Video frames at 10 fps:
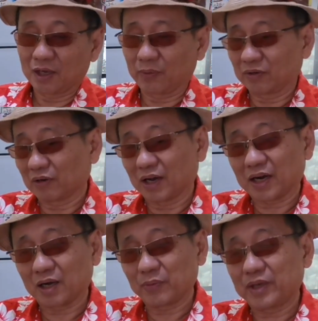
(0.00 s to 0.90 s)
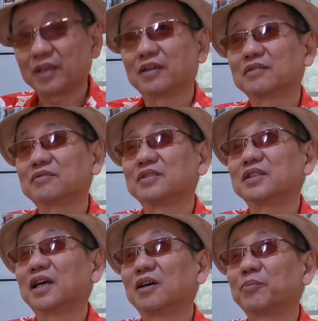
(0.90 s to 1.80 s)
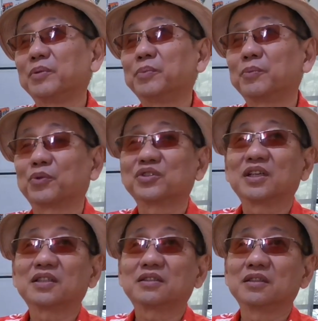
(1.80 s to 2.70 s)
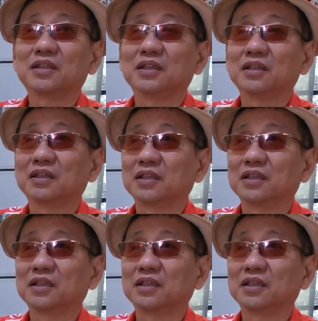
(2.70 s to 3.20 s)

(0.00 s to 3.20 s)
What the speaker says: I went to Langkawi in order to see how people process the